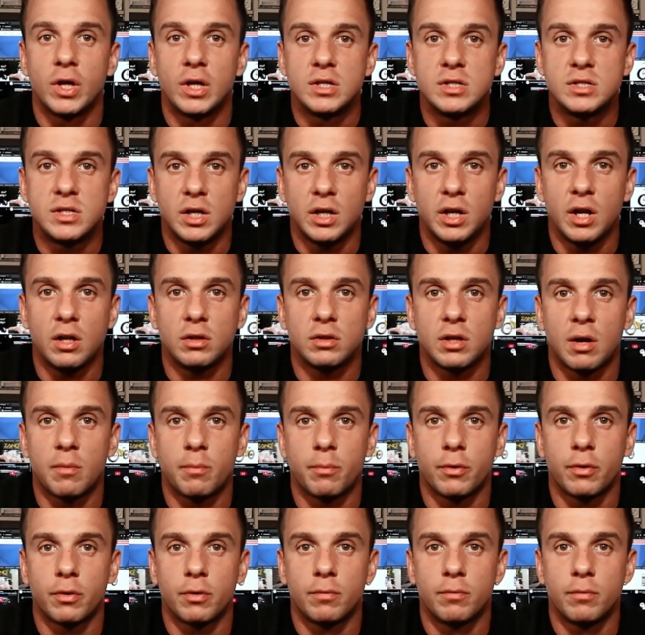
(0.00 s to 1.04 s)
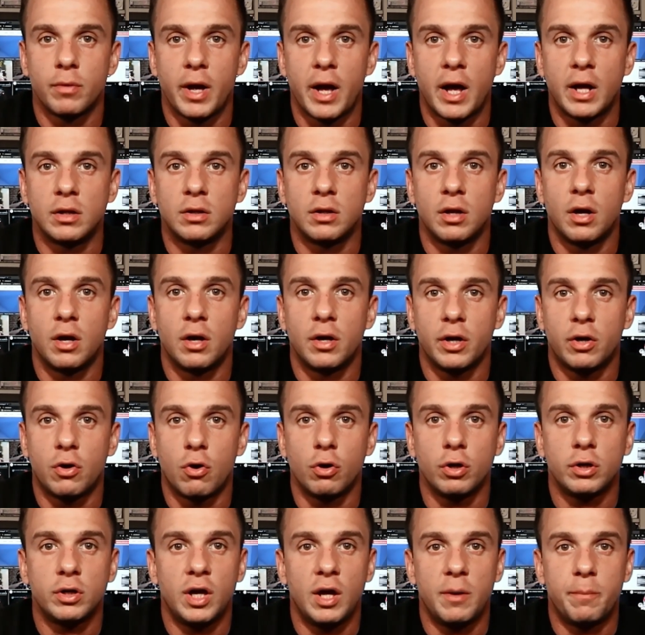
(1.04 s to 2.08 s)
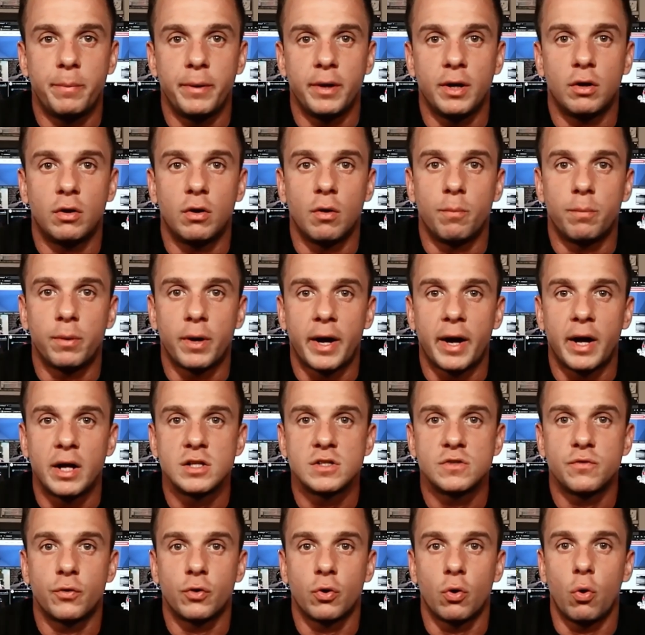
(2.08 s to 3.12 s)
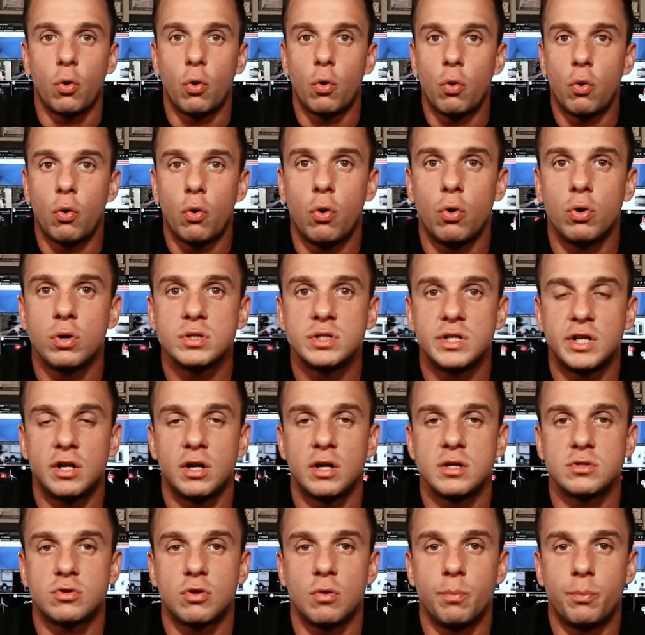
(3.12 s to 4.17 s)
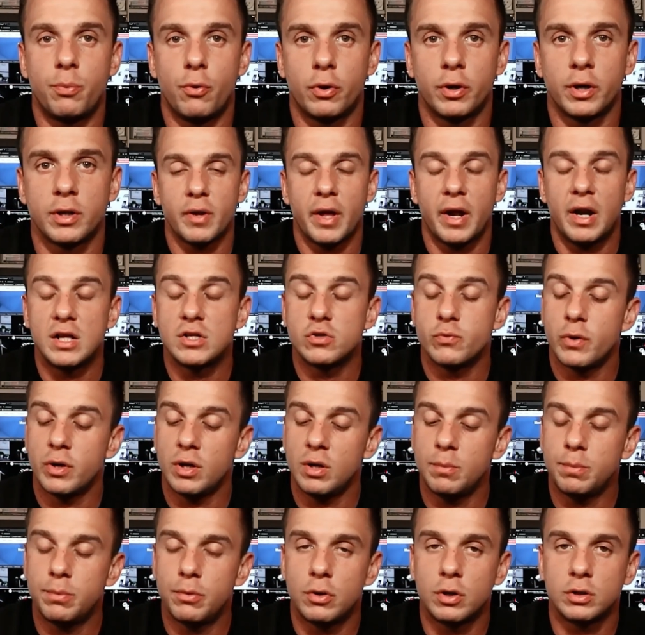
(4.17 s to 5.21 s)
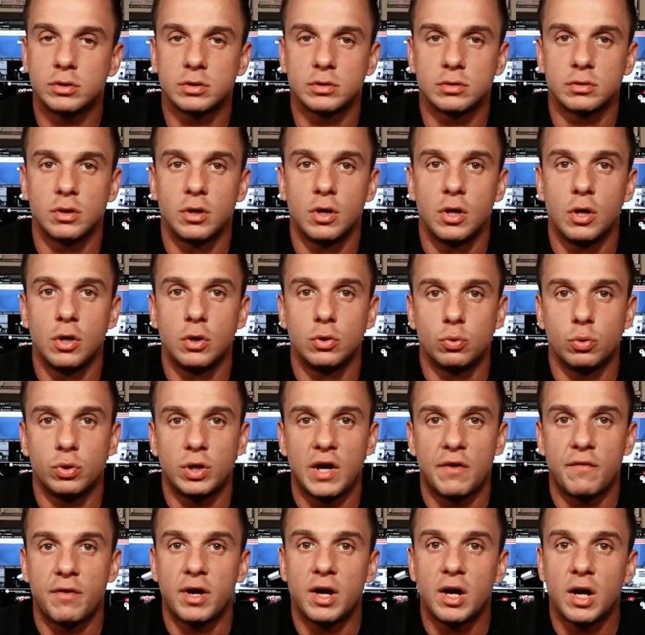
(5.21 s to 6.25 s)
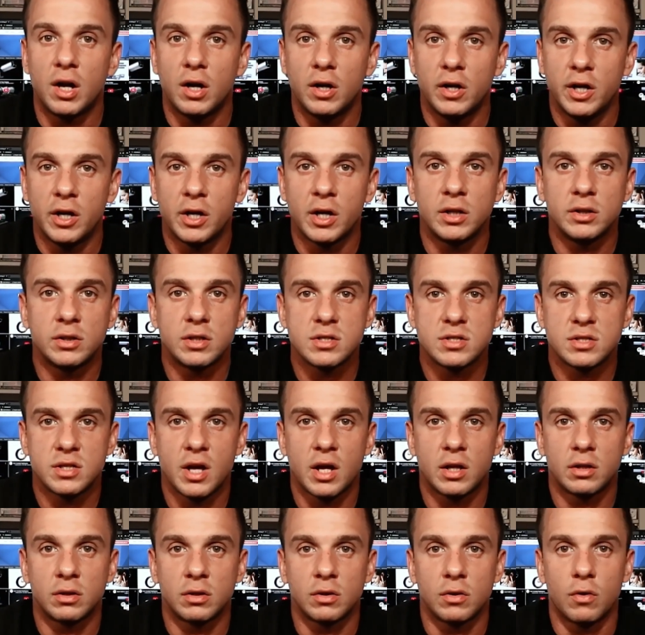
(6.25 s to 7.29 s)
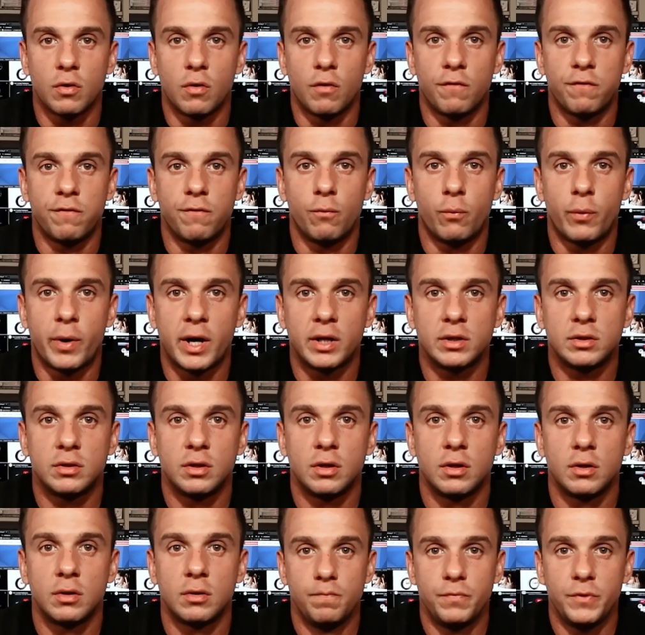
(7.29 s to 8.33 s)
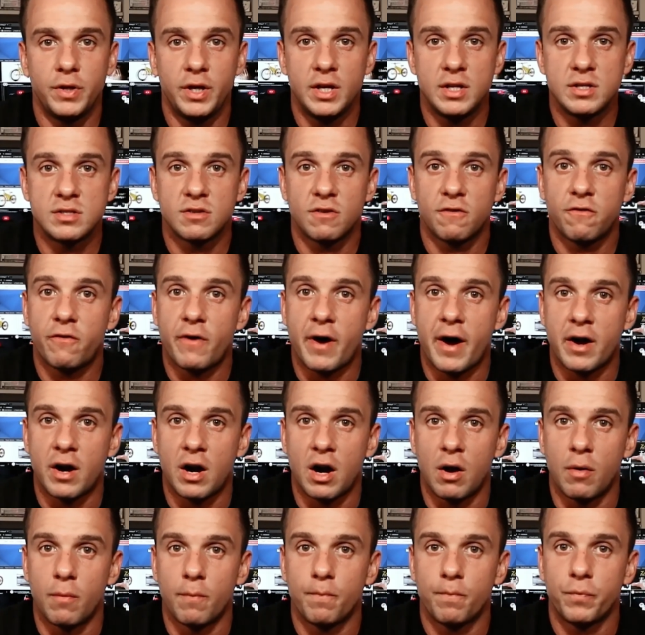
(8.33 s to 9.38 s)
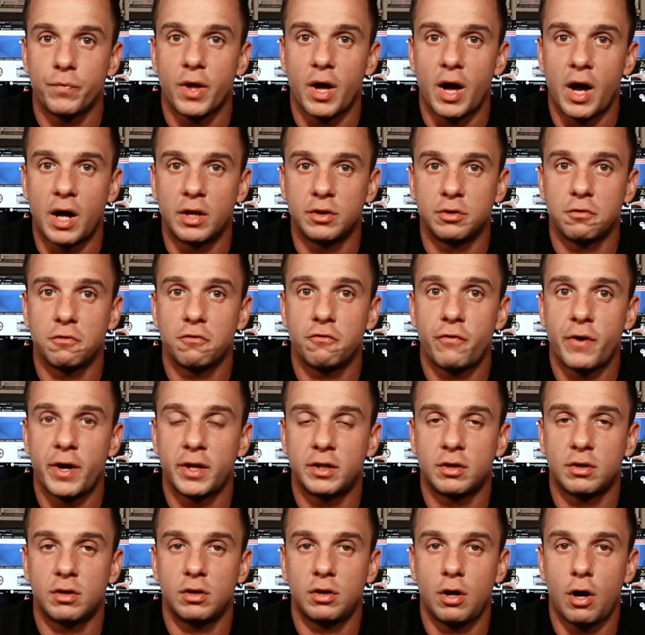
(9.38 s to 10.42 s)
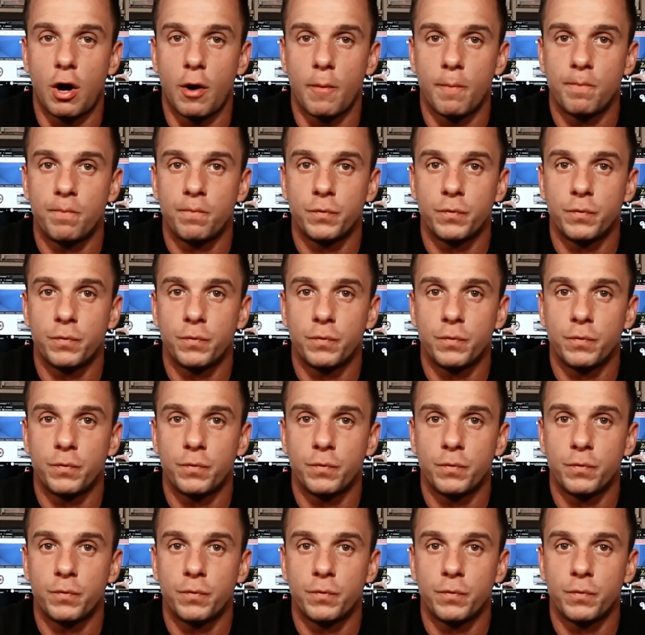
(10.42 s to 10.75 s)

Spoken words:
Serial number and record keeping compliance for all serialized components. And it's very important to have a clear understanding of what is a firearm under federal law.